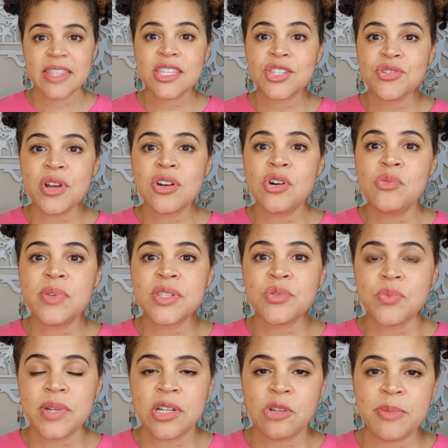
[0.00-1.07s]
The struggle was
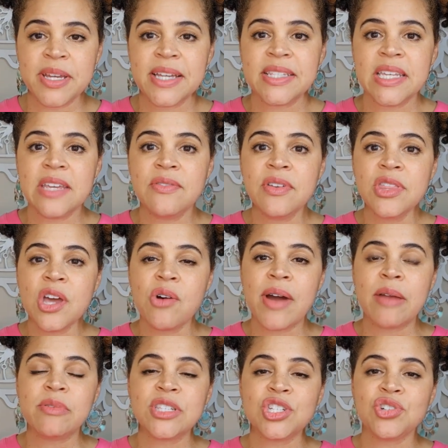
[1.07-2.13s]
real because even though
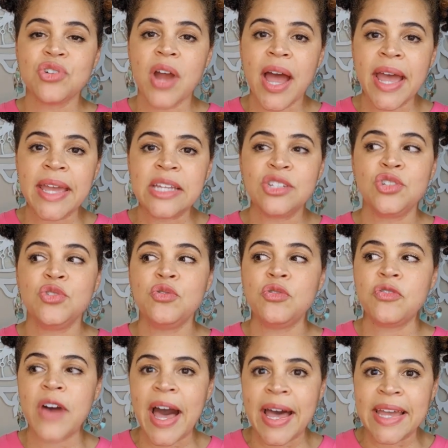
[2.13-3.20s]
I was trying to
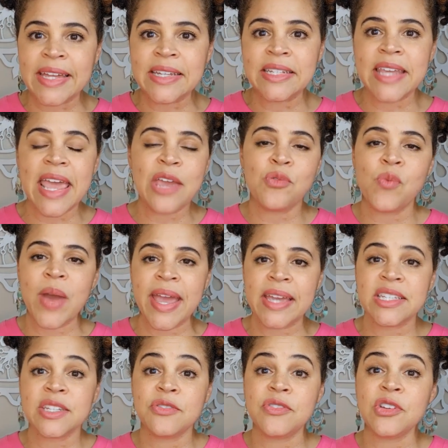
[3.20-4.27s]
find a
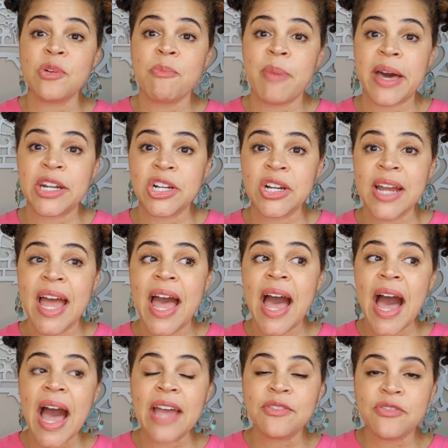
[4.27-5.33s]
way to feel better,
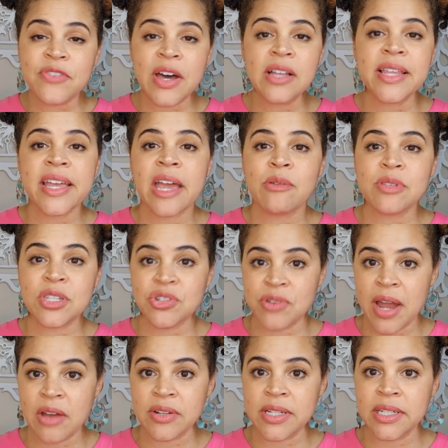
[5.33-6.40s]
I felt like I was
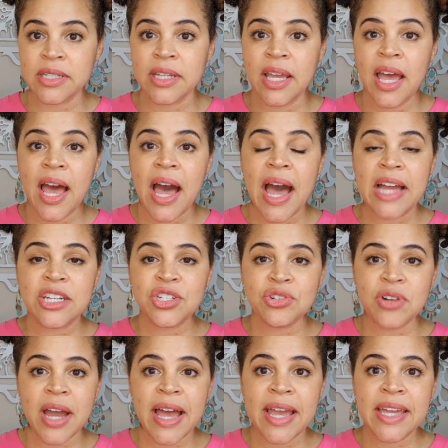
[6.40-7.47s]
drowning. I
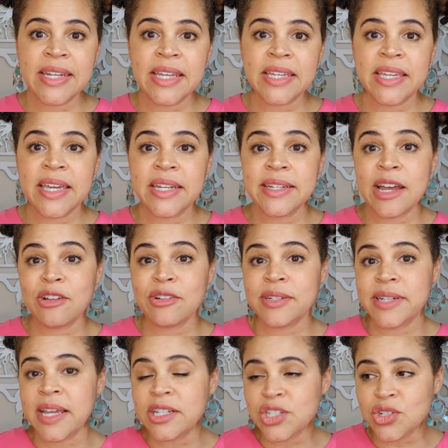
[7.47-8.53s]
tried getting out
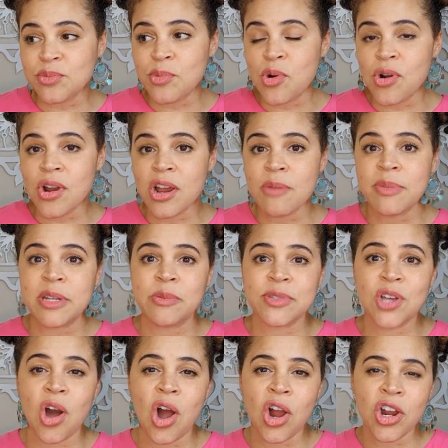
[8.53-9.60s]
in nature more, but it
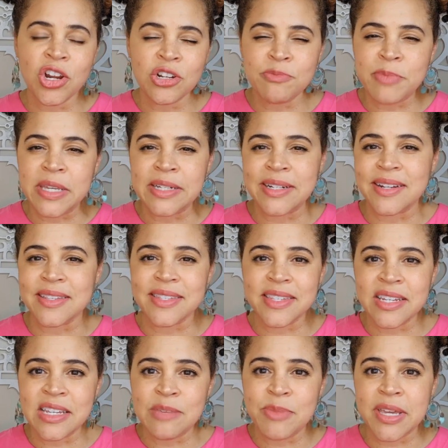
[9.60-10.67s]
was hard being in a
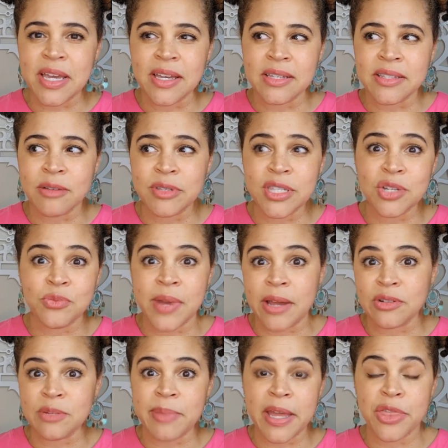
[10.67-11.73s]
city because I was
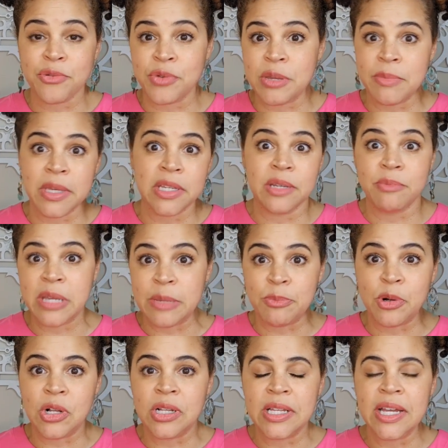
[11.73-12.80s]
surrounded by 3 million
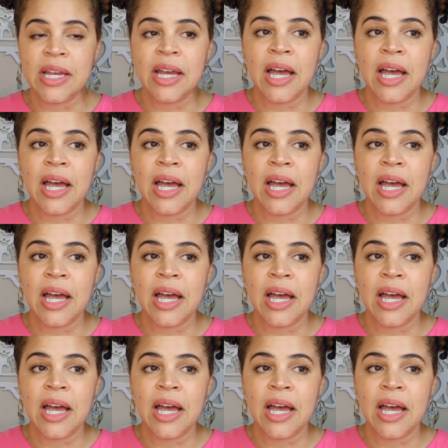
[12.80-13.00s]
people.